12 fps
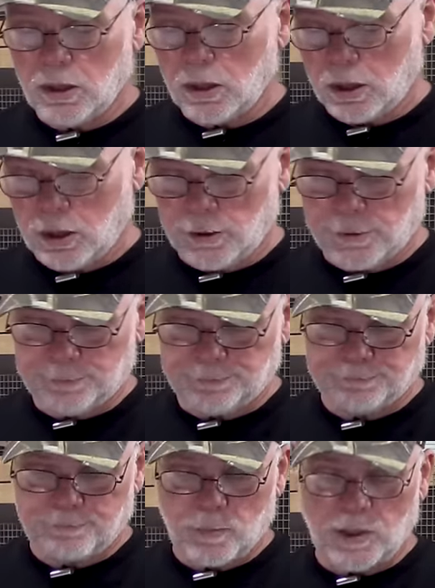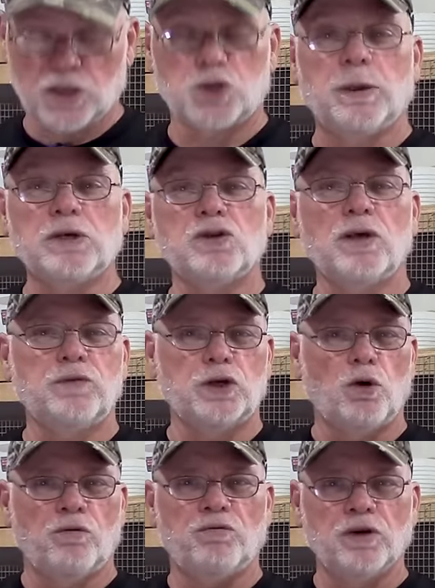um, especially if you
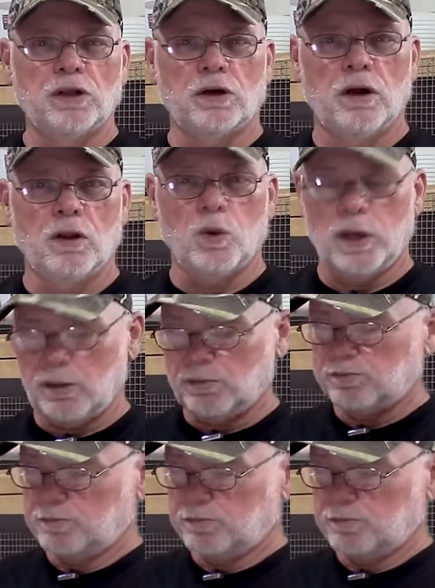don't fill it all the way up